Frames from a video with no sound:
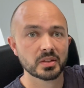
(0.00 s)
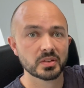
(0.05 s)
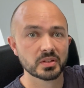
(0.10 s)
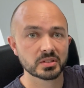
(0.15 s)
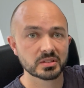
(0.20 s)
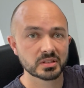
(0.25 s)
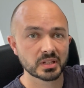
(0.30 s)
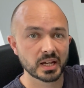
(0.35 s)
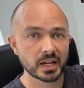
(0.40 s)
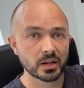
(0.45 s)
the
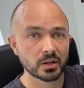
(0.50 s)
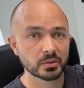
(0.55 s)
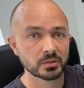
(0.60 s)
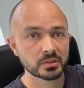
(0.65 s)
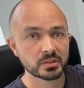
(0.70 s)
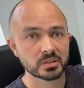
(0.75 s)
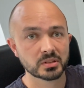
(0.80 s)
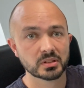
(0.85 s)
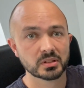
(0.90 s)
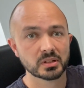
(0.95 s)

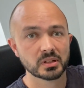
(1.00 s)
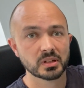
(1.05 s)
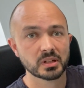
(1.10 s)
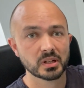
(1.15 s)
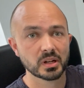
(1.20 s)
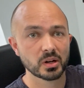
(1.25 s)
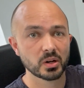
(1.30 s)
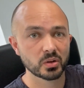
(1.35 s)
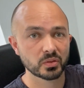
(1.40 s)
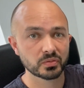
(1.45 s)
sound
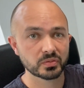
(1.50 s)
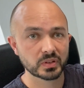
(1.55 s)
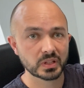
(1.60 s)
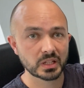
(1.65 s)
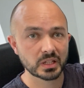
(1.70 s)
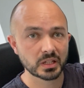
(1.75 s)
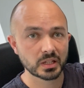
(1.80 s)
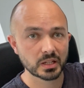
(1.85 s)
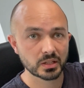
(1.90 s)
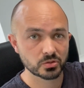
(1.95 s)
of
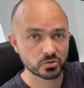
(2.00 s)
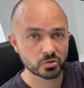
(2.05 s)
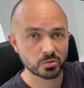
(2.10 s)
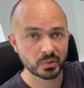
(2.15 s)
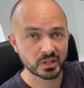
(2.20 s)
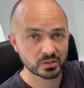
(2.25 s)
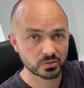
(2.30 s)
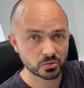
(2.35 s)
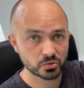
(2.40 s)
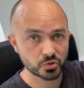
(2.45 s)
the
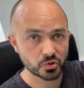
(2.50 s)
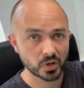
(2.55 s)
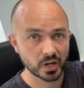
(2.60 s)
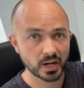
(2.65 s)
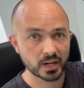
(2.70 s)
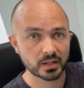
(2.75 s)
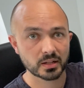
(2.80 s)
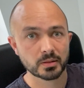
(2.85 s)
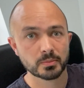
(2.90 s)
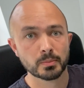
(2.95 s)
instrumental
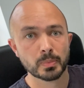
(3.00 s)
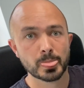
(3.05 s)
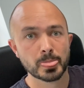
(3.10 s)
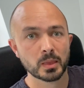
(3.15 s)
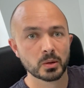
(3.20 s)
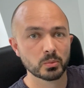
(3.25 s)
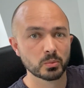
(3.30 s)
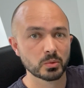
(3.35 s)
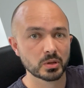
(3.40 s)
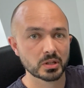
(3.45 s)
track,
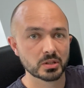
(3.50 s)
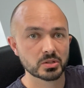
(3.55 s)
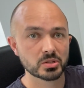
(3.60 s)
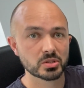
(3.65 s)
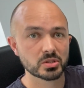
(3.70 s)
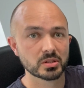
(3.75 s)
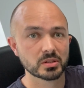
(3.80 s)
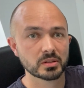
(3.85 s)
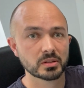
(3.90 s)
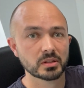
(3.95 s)

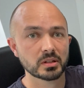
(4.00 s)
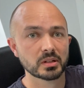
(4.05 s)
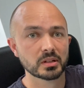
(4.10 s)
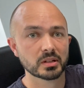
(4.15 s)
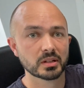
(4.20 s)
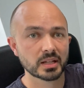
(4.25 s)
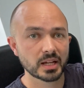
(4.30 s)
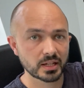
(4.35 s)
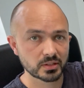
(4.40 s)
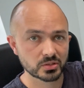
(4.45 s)
which
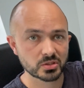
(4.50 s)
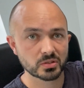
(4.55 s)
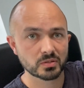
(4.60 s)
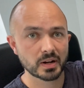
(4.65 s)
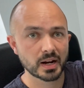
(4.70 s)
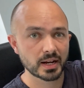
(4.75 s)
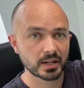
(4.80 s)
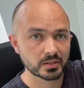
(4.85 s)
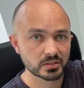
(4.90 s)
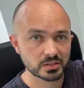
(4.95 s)

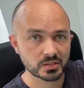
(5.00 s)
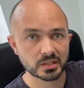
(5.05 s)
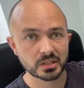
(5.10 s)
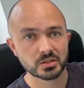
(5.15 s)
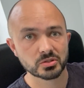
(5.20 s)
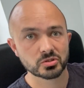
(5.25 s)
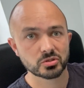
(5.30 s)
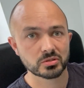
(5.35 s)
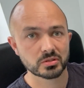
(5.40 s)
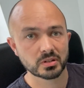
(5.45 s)
counteracts
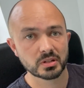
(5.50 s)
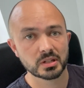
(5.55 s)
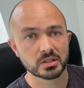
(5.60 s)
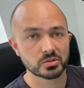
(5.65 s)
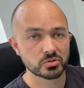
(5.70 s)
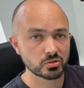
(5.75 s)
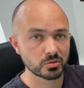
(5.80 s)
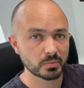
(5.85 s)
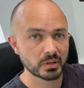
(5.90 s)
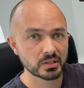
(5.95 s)
the
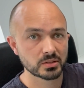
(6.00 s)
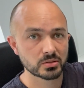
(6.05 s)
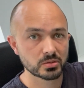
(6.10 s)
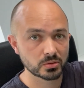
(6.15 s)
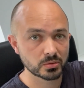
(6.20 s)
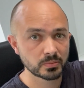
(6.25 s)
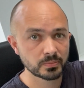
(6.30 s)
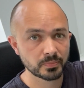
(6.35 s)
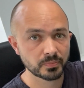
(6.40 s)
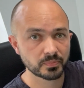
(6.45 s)

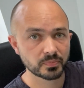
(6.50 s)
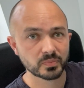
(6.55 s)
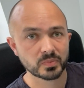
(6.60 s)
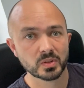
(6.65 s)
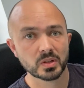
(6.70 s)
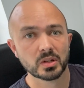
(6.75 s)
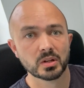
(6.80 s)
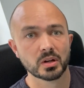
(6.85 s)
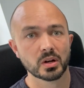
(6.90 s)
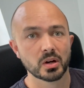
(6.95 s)
instrumental
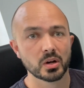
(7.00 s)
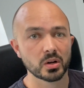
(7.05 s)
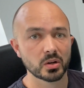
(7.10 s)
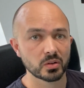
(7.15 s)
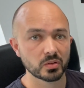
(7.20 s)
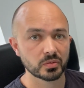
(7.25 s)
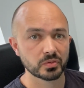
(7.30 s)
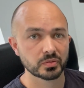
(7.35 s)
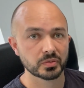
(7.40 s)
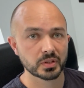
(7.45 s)

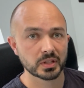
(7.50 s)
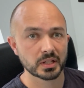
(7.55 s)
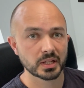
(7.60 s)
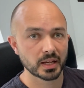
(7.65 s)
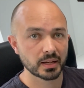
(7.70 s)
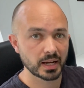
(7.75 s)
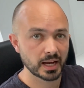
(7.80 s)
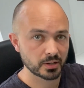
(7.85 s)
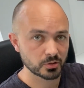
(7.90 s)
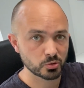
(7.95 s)
of the
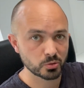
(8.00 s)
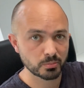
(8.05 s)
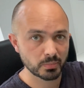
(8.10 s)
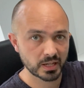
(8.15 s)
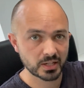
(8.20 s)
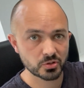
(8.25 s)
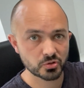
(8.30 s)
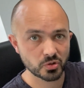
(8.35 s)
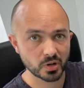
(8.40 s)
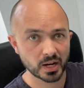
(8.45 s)
actual
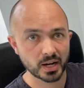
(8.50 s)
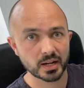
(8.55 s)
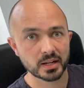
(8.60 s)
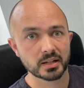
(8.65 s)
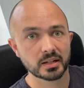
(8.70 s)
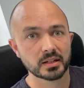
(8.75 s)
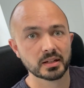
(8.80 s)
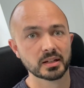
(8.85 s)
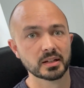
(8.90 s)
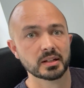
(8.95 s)
main
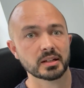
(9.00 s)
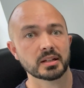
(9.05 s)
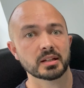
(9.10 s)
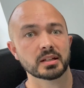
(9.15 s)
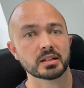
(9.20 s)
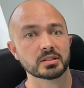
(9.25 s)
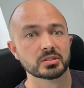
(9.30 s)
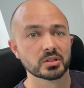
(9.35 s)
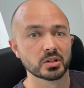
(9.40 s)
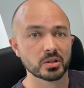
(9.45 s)
track.
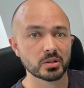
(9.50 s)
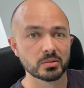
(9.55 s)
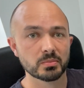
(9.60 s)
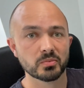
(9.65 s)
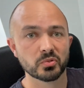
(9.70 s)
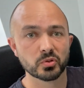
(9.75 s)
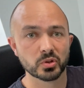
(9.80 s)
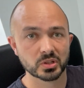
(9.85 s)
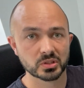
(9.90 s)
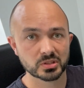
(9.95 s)
So
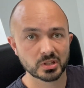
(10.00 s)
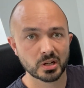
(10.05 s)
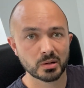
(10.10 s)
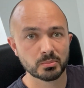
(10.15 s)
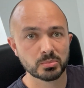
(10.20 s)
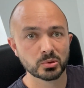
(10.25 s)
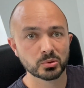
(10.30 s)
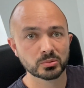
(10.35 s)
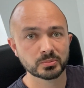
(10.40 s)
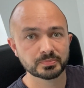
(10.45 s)
for
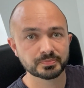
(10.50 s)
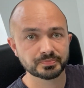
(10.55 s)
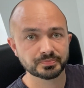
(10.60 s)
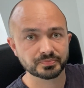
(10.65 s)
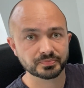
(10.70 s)
example,